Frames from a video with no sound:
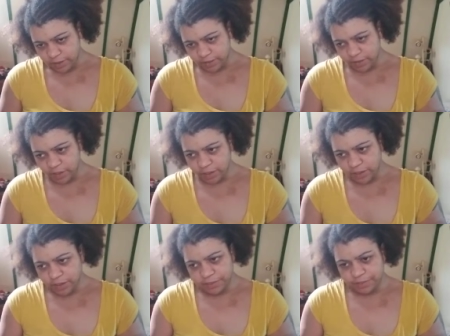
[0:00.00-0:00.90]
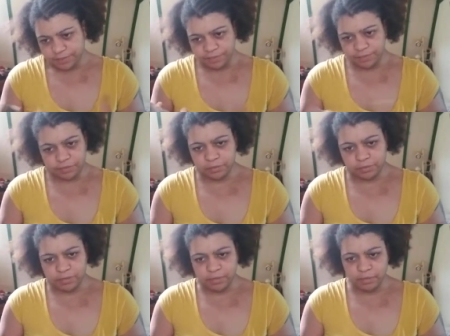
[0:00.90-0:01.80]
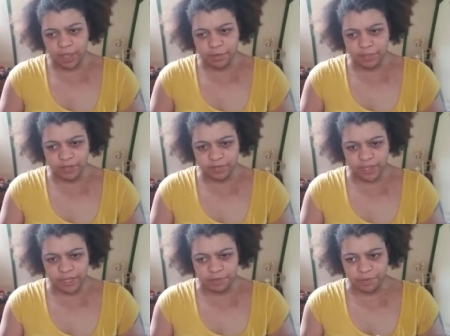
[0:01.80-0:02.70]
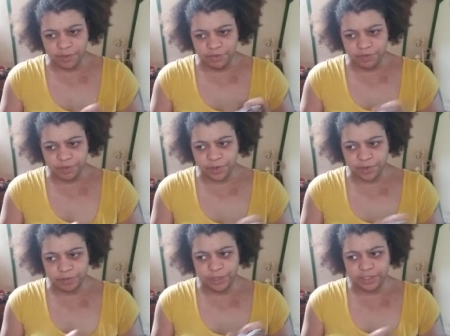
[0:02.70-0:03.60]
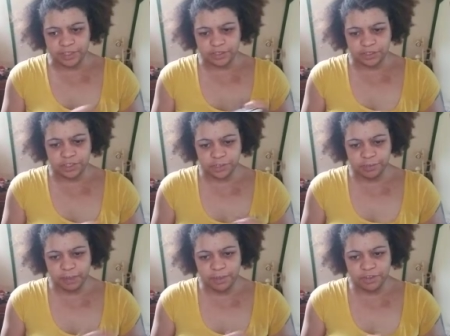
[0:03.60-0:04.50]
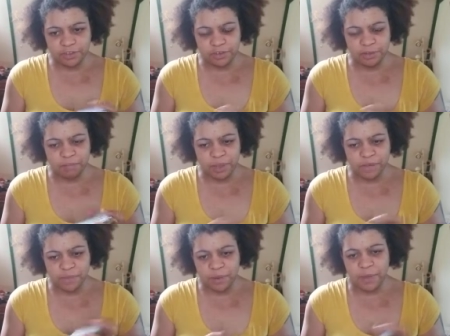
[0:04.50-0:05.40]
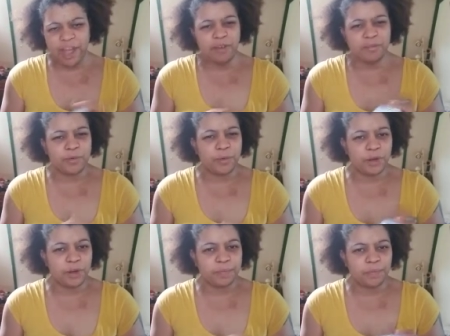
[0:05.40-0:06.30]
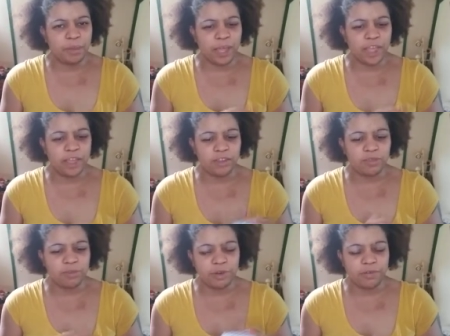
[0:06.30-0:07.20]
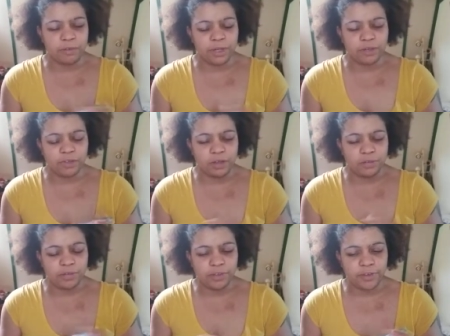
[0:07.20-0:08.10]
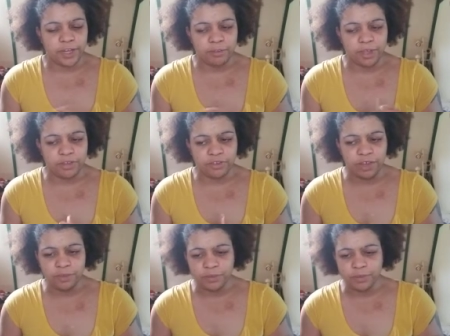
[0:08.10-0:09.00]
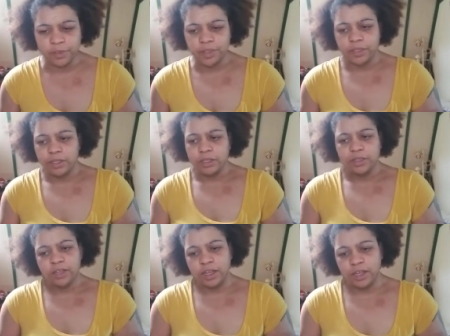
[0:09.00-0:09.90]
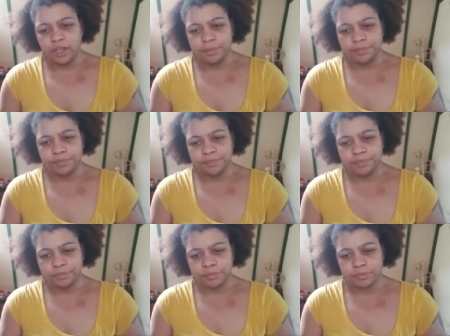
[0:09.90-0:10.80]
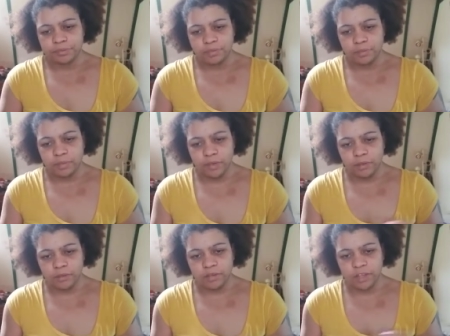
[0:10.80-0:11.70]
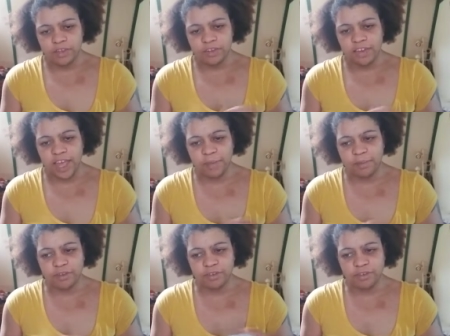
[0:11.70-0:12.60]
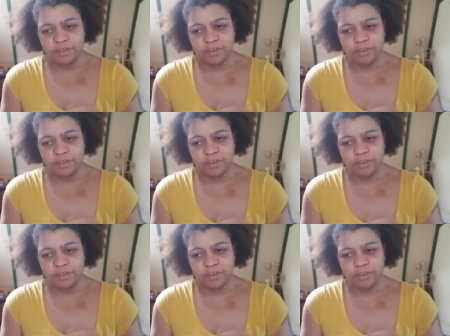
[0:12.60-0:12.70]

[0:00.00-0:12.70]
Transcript: Like, I wouldn't have done it if it wasn't for a good reason. So, maybe this will benefit you out more. Maybe I can get some more information off of you. I didn't mean to shuffle. Um, it just happened.